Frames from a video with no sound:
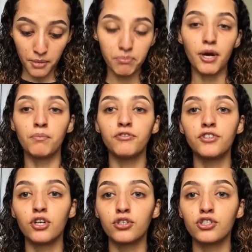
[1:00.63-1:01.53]
But
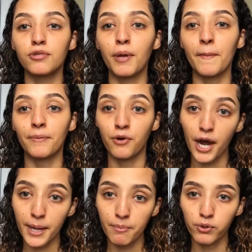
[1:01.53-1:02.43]
moving on to my
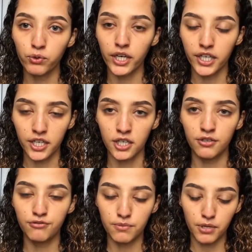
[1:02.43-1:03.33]
primer right
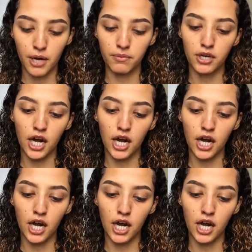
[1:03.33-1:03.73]
now. For primer,